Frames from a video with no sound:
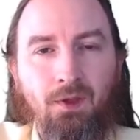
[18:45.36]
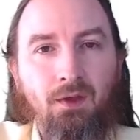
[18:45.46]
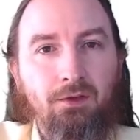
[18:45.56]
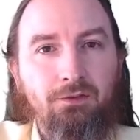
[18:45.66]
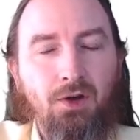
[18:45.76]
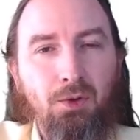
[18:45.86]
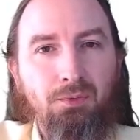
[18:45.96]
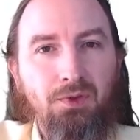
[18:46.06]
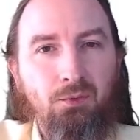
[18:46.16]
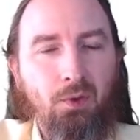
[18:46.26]

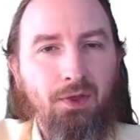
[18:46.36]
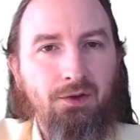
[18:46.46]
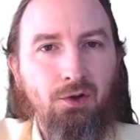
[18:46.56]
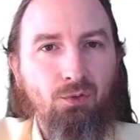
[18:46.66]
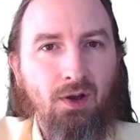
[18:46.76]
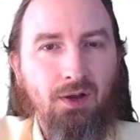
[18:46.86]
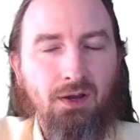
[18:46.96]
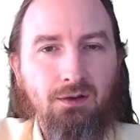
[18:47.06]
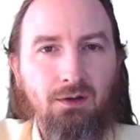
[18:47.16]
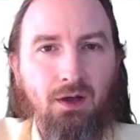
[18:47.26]
So whether you're
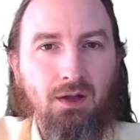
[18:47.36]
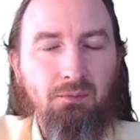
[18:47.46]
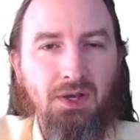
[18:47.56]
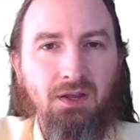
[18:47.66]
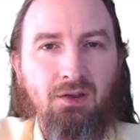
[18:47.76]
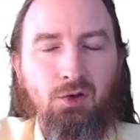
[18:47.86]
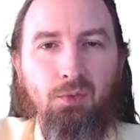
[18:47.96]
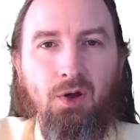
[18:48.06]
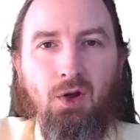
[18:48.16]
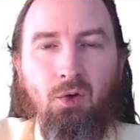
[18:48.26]
running on
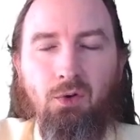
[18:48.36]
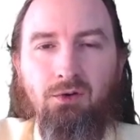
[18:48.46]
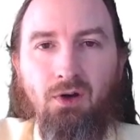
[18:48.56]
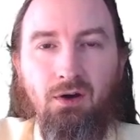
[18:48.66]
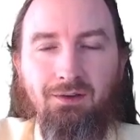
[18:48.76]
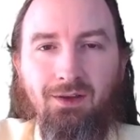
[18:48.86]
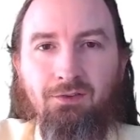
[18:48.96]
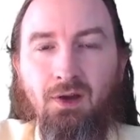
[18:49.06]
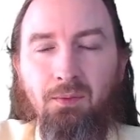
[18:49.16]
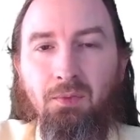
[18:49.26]
Minikube or Docker
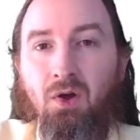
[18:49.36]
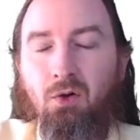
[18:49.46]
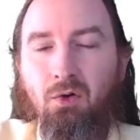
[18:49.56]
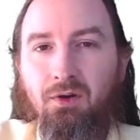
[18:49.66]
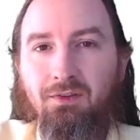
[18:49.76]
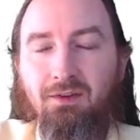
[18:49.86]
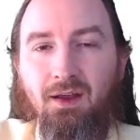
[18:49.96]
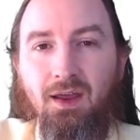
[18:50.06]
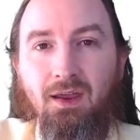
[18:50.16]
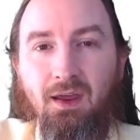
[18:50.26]
Desktop or inside
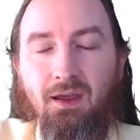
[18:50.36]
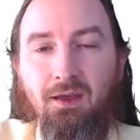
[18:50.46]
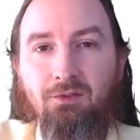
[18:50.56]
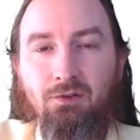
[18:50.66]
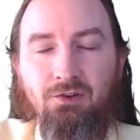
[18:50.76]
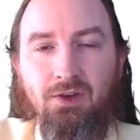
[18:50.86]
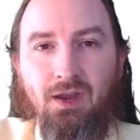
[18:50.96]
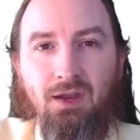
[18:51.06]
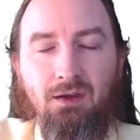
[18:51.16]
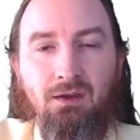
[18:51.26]
AKS or
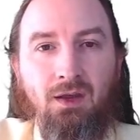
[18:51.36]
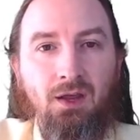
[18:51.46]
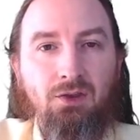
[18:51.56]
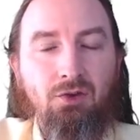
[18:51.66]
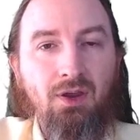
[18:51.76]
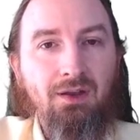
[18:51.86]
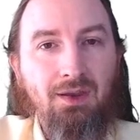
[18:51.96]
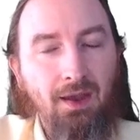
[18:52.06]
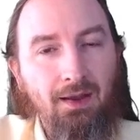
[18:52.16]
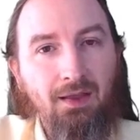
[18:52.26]
GKE, you can
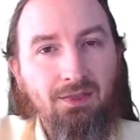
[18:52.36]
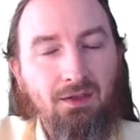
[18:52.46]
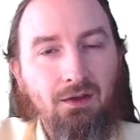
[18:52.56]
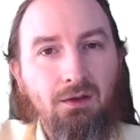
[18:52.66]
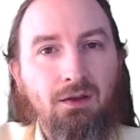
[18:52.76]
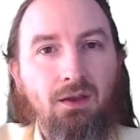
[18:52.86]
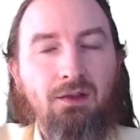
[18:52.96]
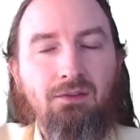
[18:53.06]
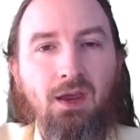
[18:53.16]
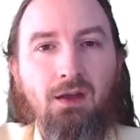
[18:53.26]
get at the
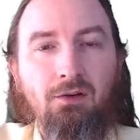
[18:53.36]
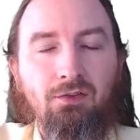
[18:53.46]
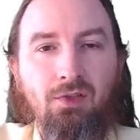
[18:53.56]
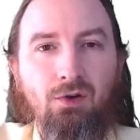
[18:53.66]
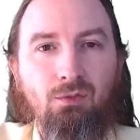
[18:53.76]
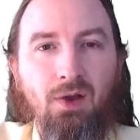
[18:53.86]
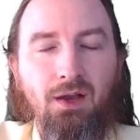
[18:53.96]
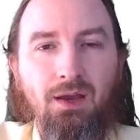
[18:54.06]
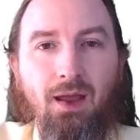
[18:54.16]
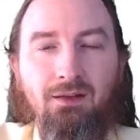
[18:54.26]
containers that are
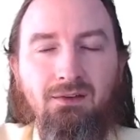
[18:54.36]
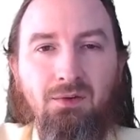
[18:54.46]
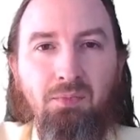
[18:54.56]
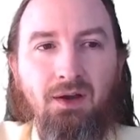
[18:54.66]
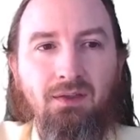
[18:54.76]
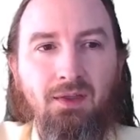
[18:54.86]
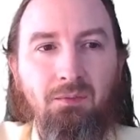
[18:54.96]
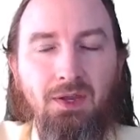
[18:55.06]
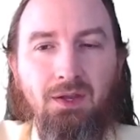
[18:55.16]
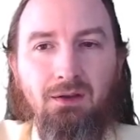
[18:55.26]
running and debug
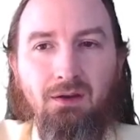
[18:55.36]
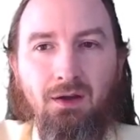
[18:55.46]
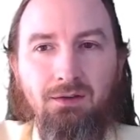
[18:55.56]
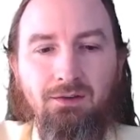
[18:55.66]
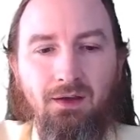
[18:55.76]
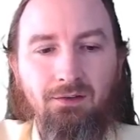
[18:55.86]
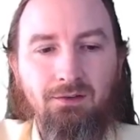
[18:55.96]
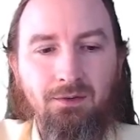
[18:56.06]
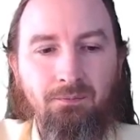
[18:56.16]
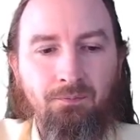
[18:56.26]
them in
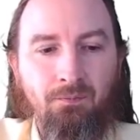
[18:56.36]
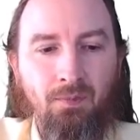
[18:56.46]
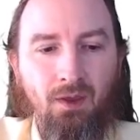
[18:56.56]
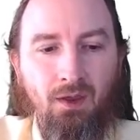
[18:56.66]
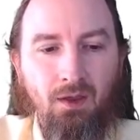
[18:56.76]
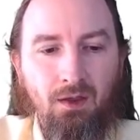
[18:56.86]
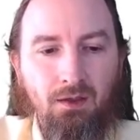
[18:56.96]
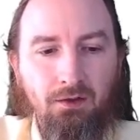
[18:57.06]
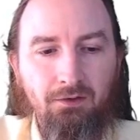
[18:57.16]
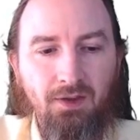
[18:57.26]
context.
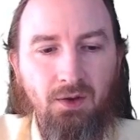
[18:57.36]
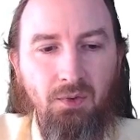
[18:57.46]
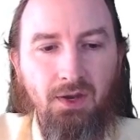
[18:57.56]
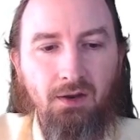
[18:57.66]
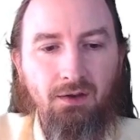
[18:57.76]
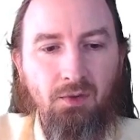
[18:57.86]
It looks like we hit another